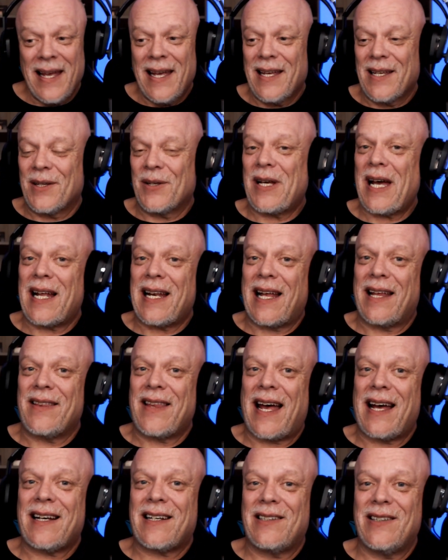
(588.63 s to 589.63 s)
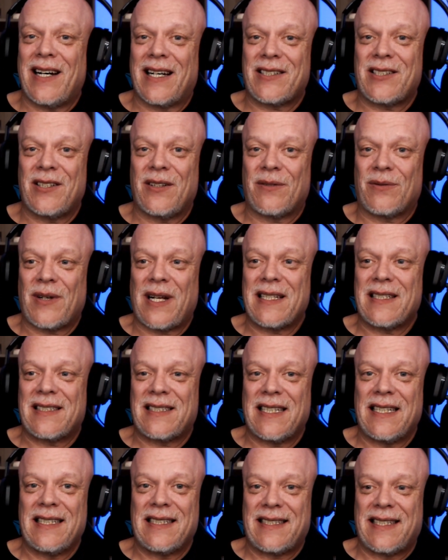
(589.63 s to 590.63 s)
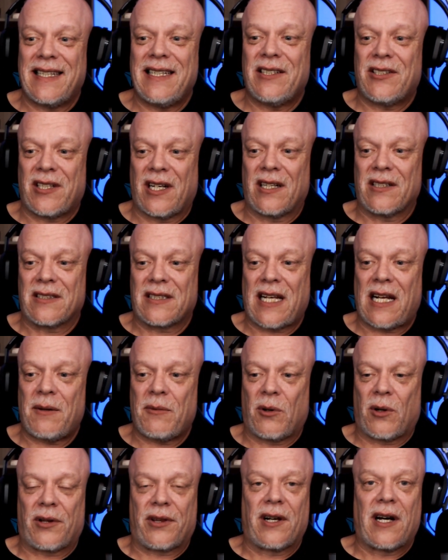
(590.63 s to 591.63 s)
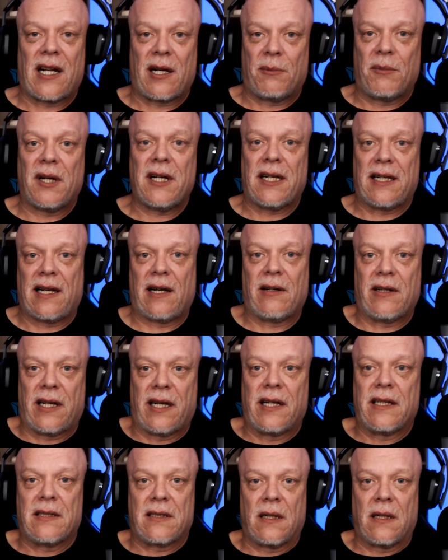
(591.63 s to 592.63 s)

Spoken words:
You got that collection of Red Sea seashells. Got to be worth a lot of money nowadays.